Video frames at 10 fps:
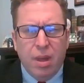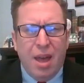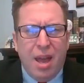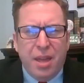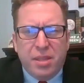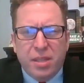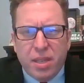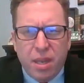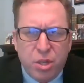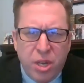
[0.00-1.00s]
Hi, this
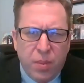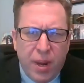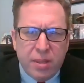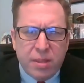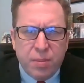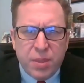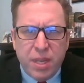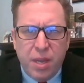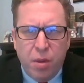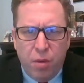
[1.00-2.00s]
is uh, Gene Ransom,
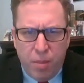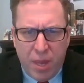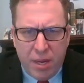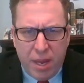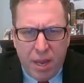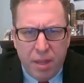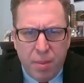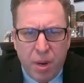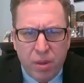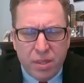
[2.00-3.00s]
C E O of MedChi, the
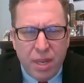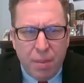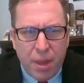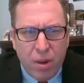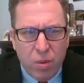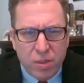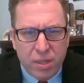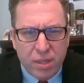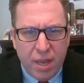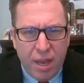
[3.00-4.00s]
Maryland State Medical
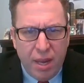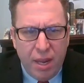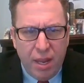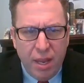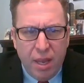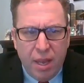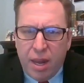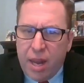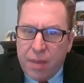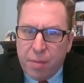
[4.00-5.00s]
Society,
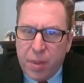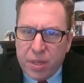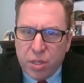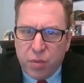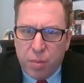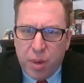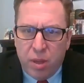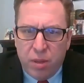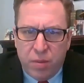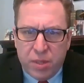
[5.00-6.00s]
and I have a message for
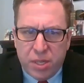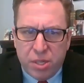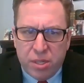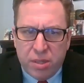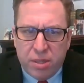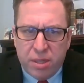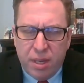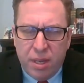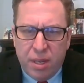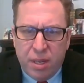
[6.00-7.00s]
Maryland physicians.
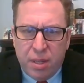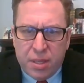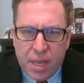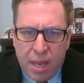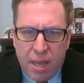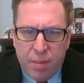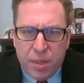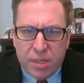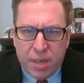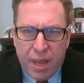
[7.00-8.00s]
The time
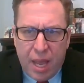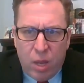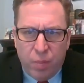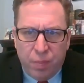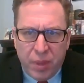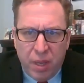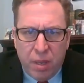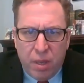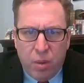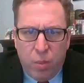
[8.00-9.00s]
is now.
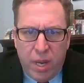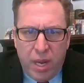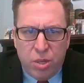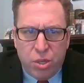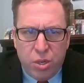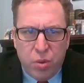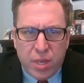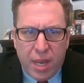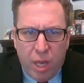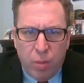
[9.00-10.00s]
We need you
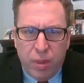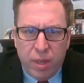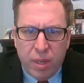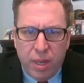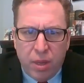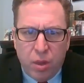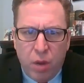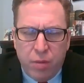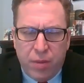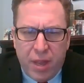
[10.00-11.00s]
to help get
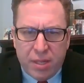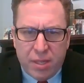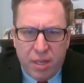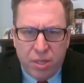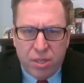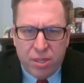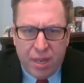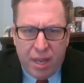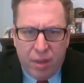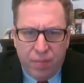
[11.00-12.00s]
COVID vaccinations
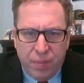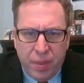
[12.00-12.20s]
out.